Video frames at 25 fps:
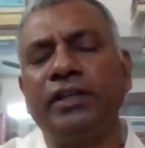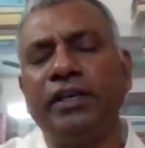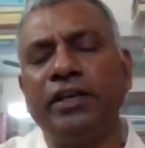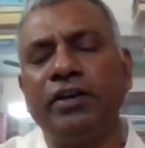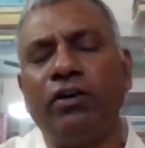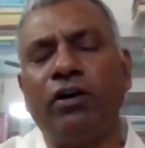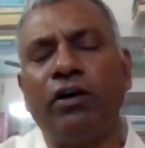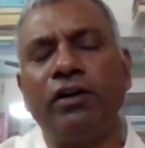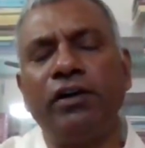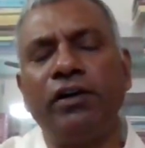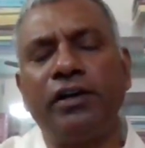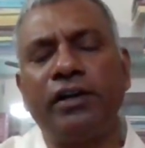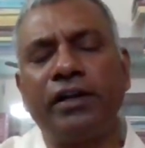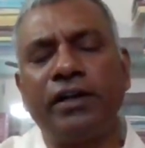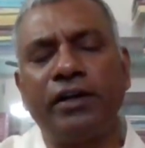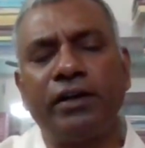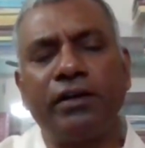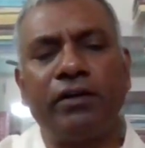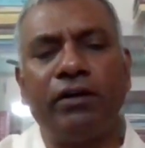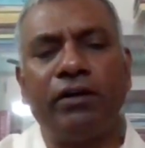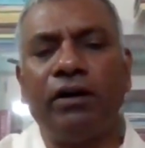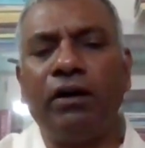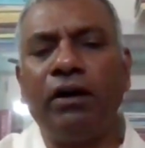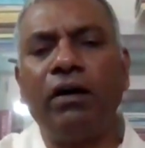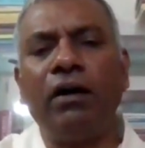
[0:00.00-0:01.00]

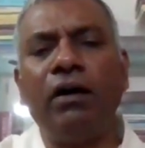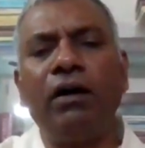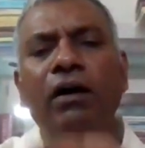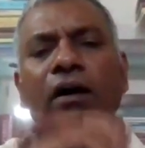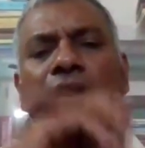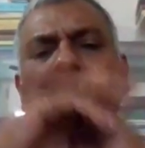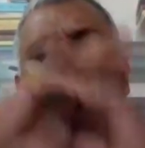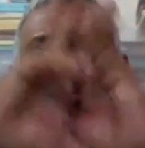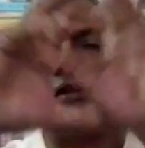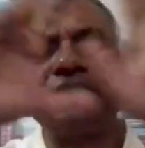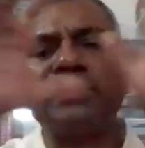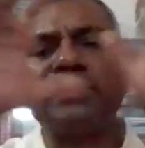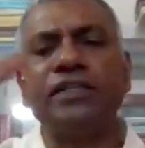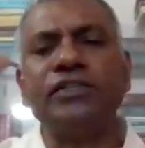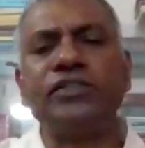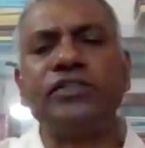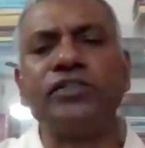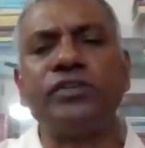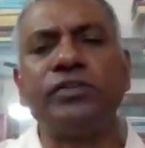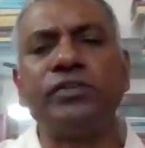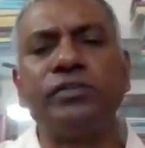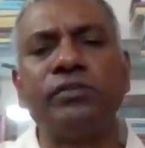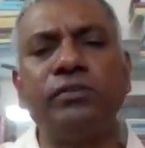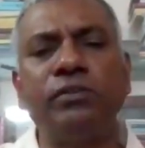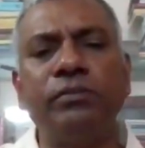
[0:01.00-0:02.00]
altar, all such
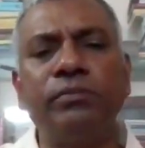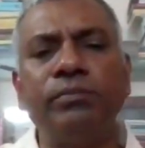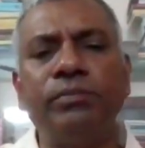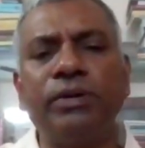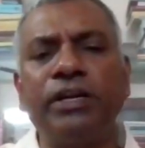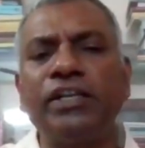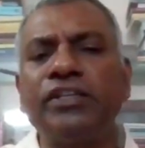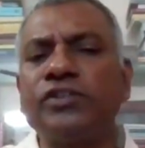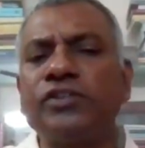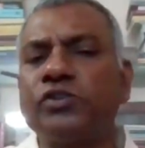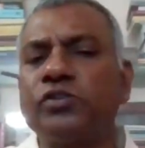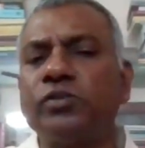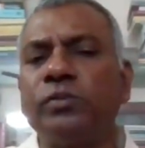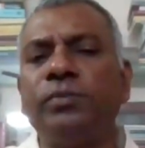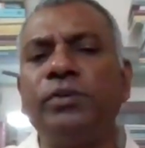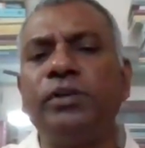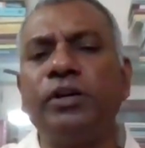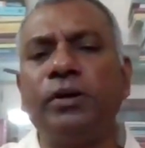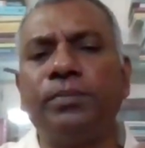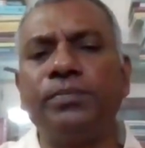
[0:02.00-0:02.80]
rubrics to be